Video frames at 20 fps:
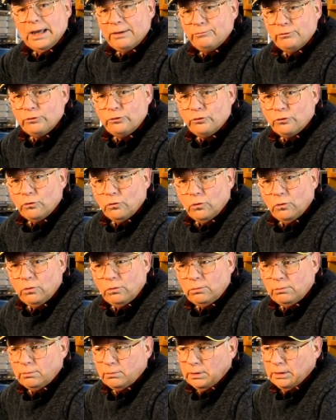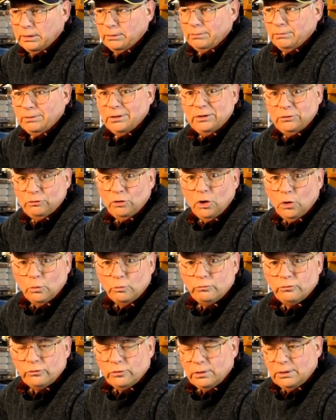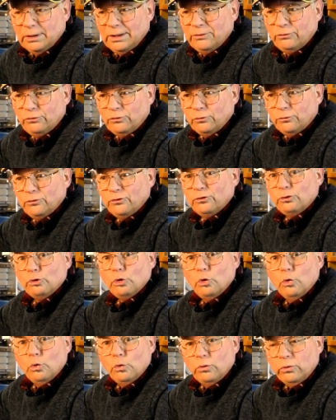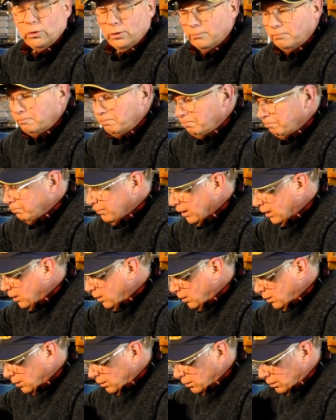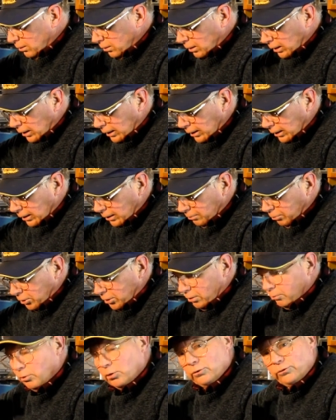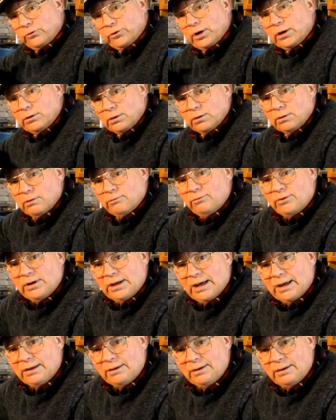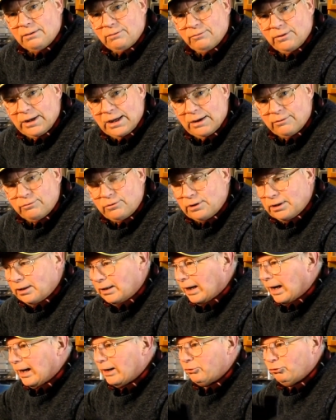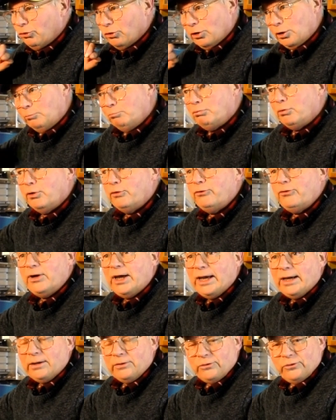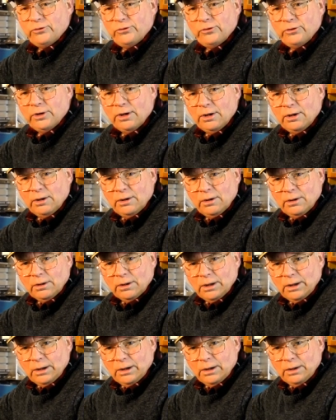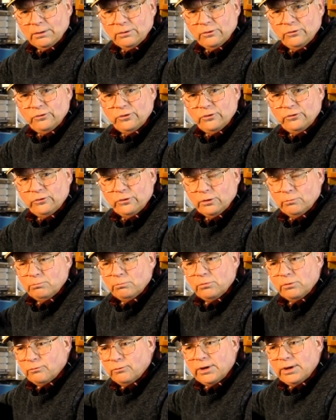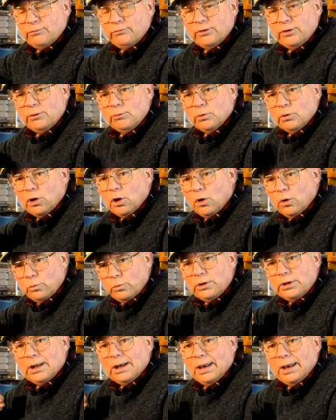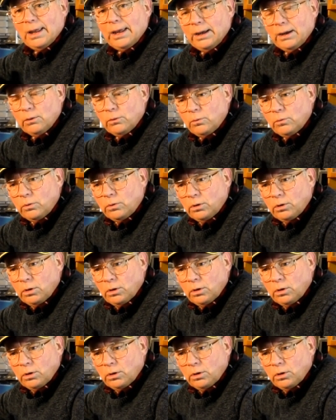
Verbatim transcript: ever draw, and they don't, unless you stall them, uh, but I will say that the VA, VFD actually protects uh, the system. The VFD will only allow